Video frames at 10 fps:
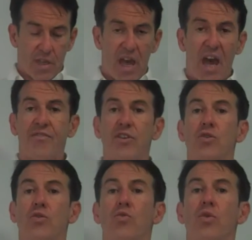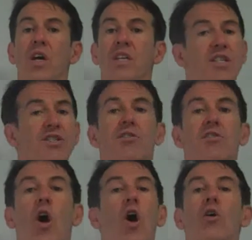have you
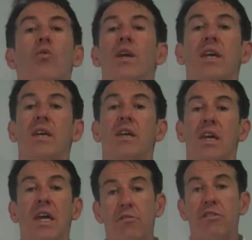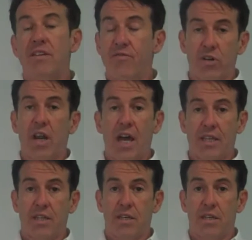discern, are we iterative or
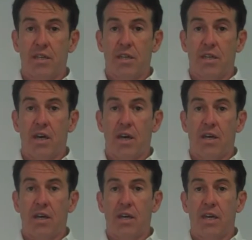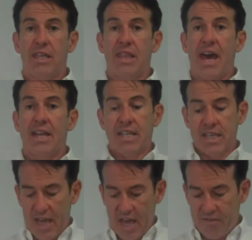not? In
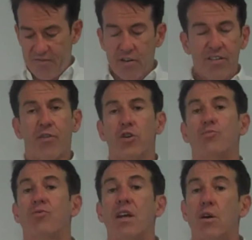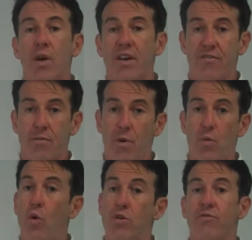that very first breakaway from
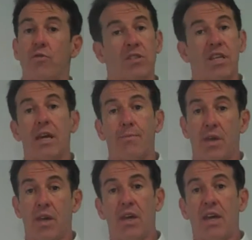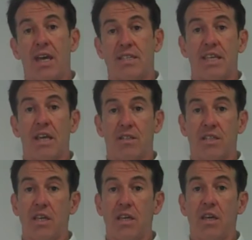a waterfall type
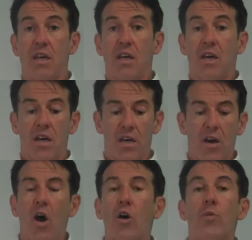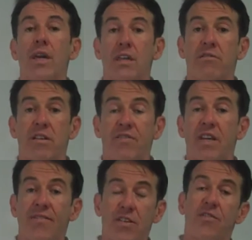SDLC, are we iterative?
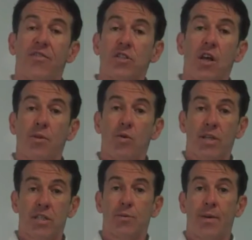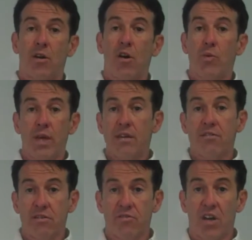And after the first couple of questions about are we
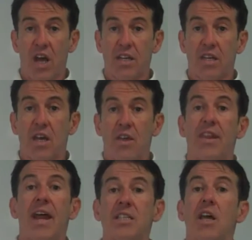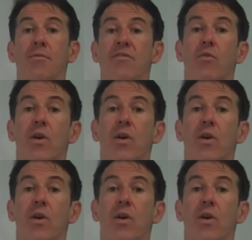iterative or not, the next couple of